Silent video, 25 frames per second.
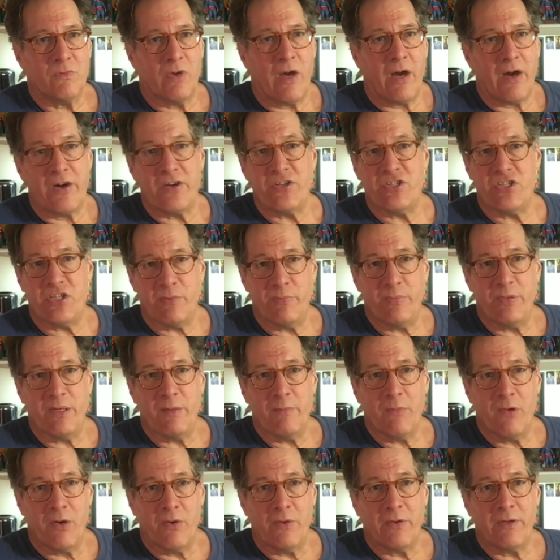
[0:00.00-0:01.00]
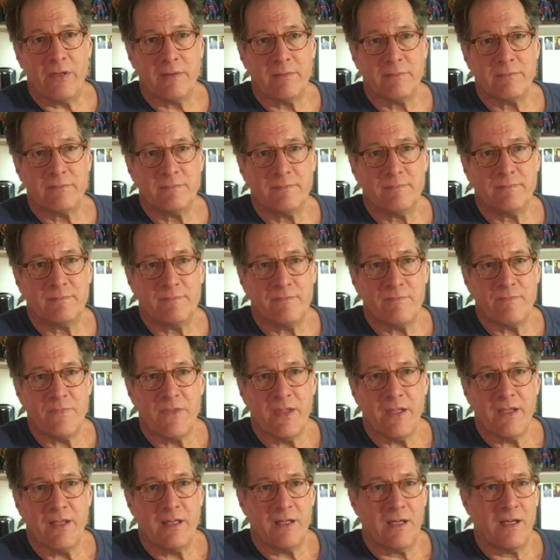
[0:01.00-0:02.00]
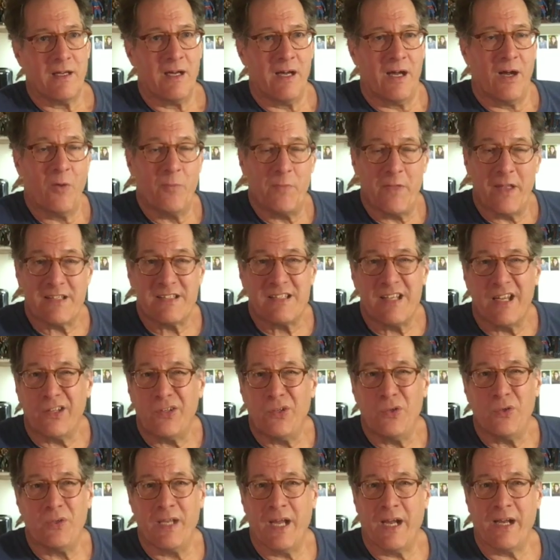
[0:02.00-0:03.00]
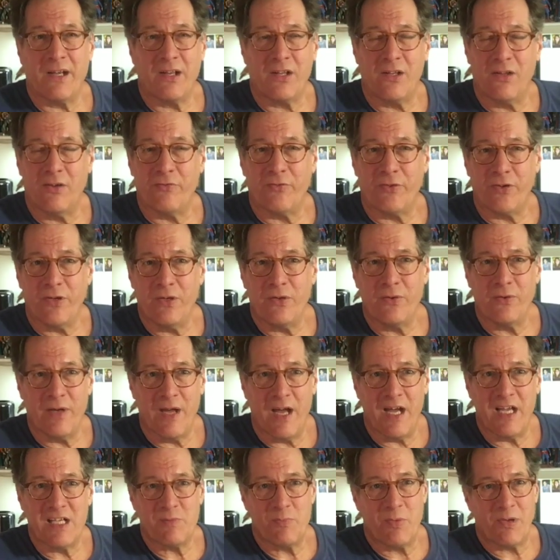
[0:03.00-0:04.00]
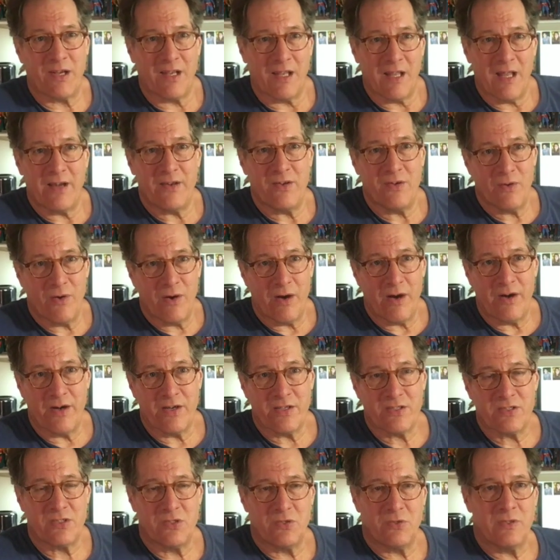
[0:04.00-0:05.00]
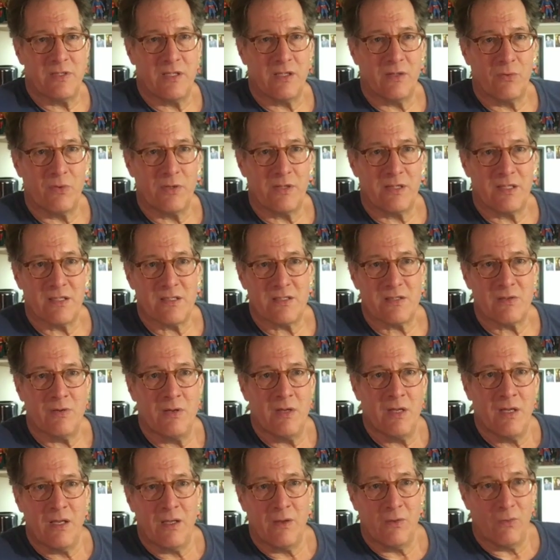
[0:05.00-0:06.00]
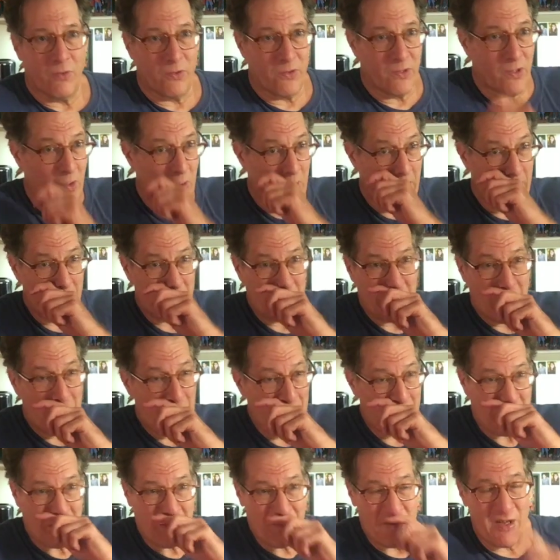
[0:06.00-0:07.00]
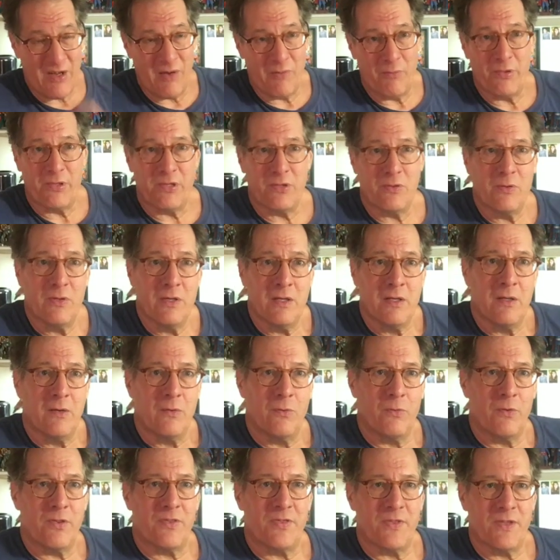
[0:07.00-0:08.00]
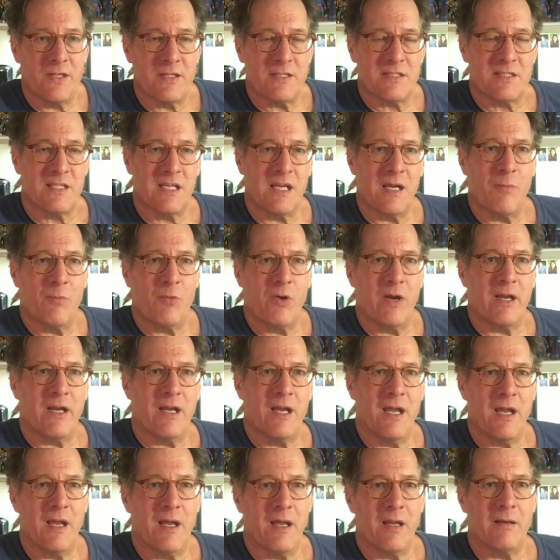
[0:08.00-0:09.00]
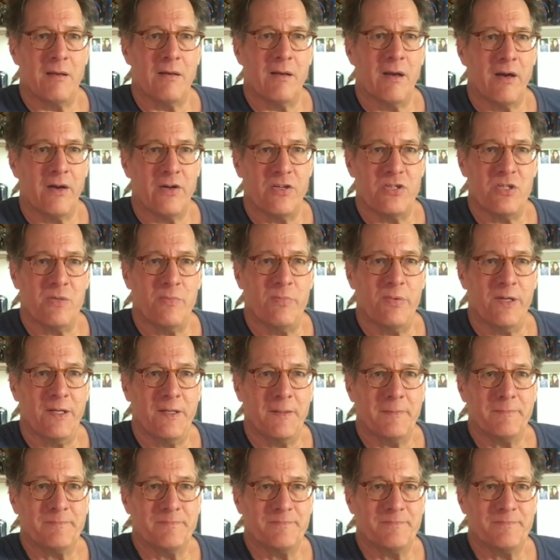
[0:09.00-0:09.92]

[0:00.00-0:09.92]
RGB mode. I hope that's not too technical for you guys, but a lot of you artists who deal with this will know what I'm talking about with the CMYK and RGB.